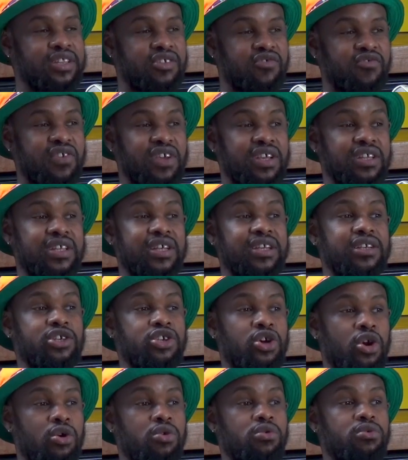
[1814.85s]
the fact that
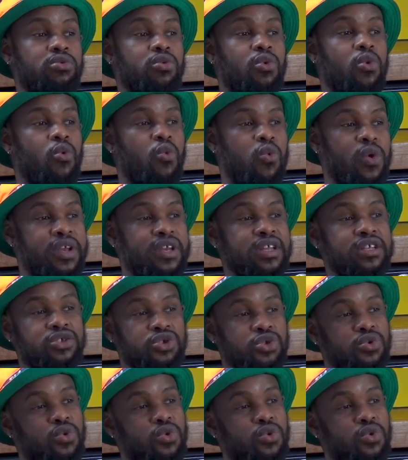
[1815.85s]
we need to